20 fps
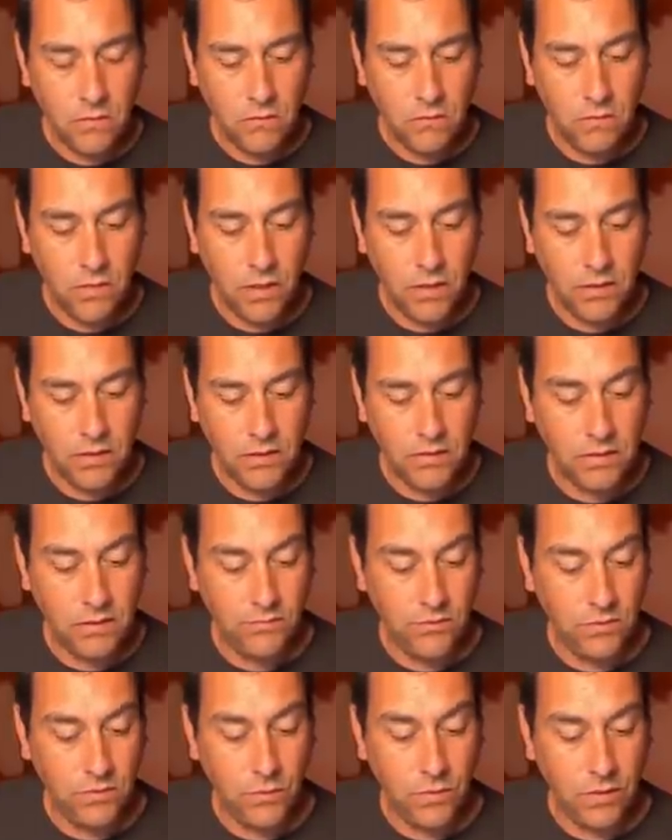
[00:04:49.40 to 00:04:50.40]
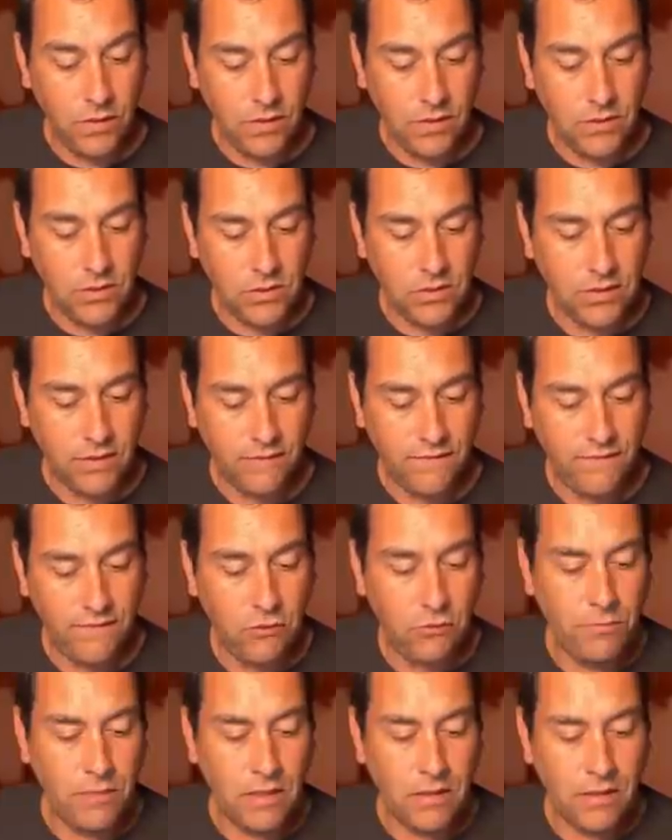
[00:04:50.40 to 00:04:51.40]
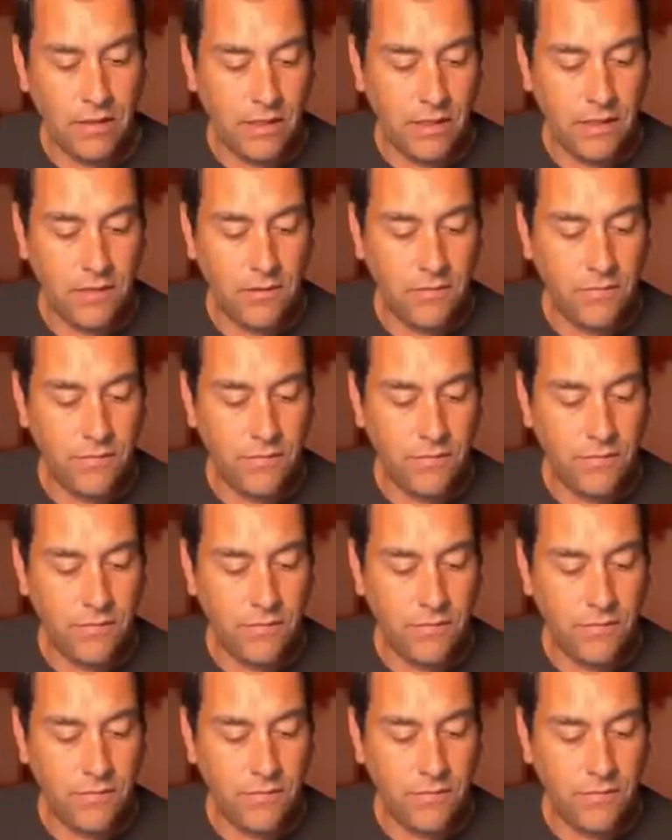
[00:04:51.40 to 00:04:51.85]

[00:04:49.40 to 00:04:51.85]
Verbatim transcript: right? Doesn't even do anything. He's just like filming it, like he,